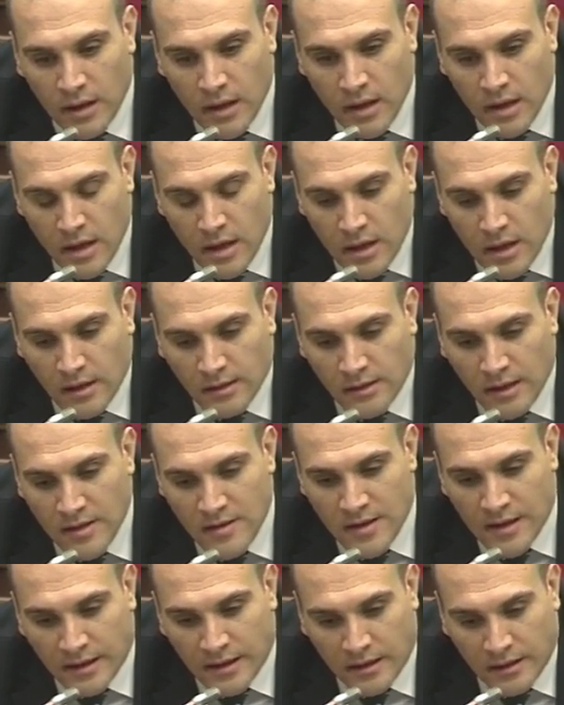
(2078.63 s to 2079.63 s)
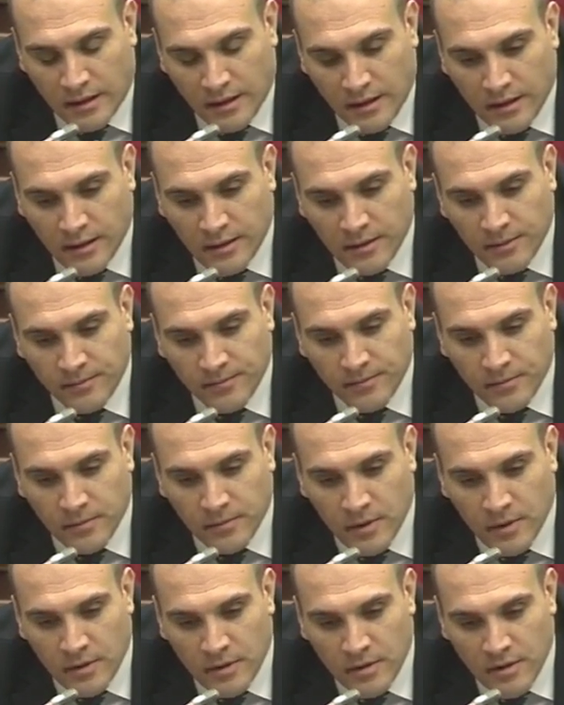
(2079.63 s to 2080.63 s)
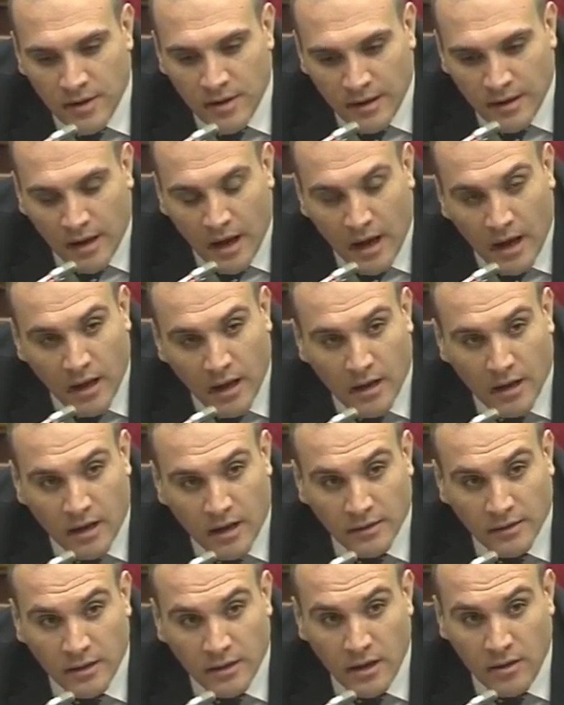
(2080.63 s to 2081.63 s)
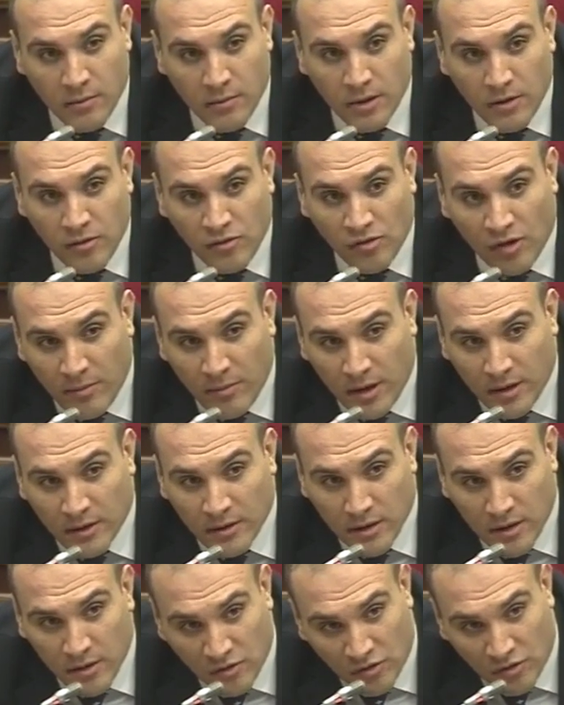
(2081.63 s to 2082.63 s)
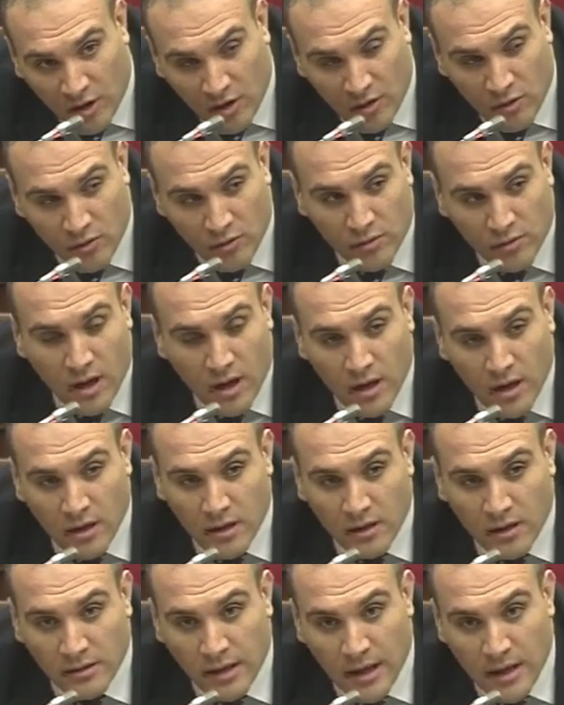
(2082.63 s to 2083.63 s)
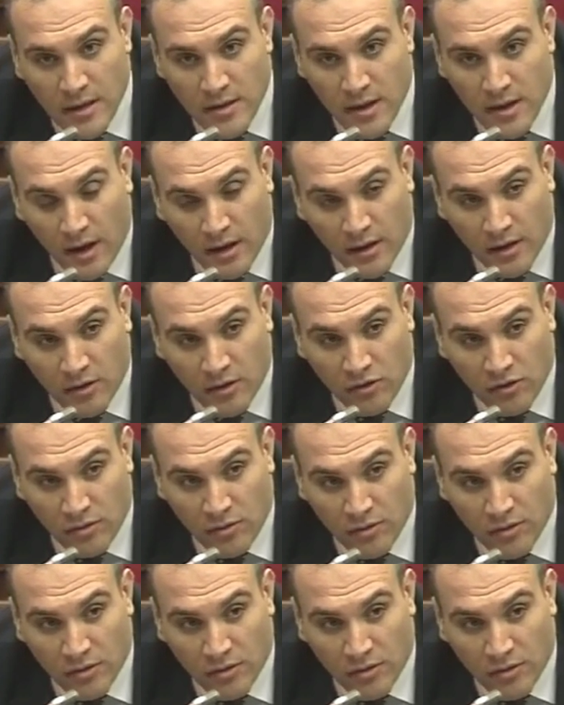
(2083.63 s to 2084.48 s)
Your political team for weeks on end was proposing a premise.